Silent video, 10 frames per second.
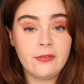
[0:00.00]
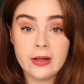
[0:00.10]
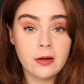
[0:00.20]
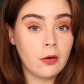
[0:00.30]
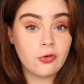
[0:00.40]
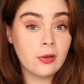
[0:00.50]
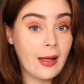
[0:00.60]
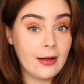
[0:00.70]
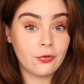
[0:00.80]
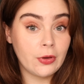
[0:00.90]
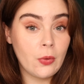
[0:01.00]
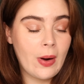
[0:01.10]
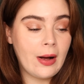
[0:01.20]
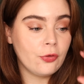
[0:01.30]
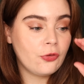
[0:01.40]
find it also lasts really
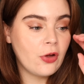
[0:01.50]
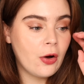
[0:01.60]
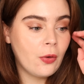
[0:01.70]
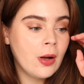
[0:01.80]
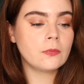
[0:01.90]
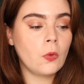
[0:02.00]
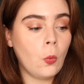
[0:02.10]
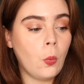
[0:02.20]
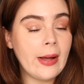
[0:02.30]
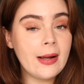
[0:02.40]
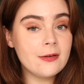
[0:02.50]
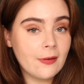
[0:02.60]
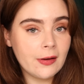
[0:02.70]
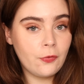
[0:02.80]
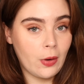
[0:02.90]
well. So when I
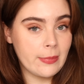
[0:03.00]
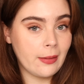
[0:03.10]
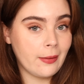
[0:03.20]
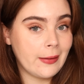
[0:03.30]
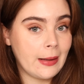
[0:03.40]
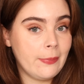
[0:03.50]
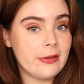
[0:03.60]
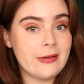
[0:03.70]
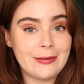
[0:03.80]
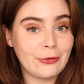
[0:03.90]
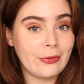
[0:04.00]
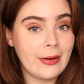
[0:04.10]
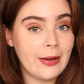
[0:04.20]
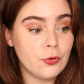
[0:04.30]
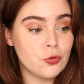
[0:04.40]
find a formula that I
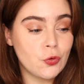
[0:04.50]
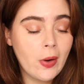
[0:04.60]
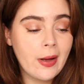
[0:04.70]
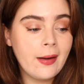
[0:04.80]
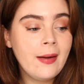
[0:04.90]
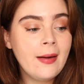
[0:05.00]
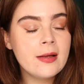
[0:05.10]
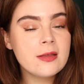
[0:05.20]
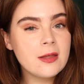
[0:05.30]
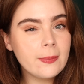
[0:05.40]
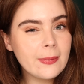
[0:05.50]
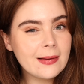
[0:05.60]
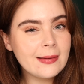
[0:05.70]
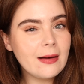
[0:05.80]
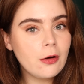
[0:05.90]
particularly enjoy,
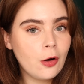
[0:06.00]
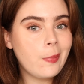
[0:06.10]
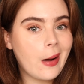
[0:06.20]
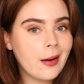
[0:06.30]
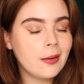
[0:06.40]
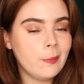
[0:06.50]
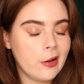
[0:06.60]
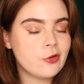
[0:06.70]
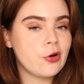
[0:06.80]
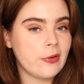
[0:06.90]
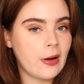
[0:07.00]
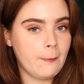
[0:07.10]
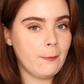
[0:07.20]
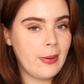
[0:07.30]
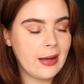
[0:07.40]
typically I'll go back and make sure that
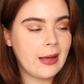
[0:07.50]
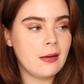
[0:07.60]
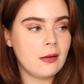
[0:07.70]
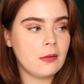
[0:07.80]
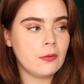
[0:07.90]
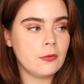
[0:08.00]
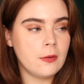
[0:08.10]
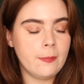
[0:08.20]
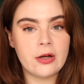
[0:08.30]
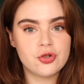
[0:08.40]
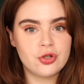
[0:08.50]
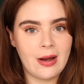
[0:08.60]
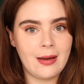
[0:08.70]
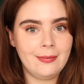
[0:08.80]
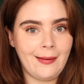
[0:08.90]
I'm picking the best
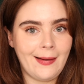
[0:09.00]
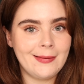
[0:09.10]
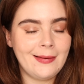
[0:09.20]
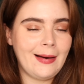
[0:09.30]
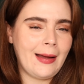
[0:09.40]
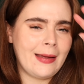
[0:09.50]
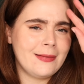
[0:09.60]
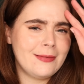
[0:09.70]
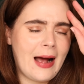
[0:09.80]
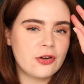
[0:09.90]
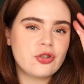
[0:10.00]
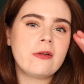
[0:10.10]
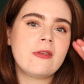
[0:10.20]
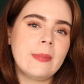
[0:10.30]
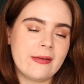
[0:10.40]
shade that I
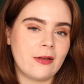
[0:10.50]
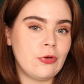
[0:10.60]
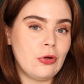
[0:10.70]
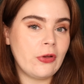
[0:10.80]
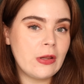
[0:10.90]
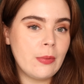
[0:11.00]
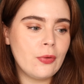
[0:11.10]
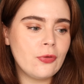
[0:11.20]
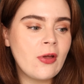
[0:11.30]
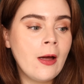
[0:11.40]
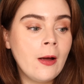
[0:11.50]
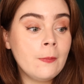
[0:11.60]
actually see myself using the most.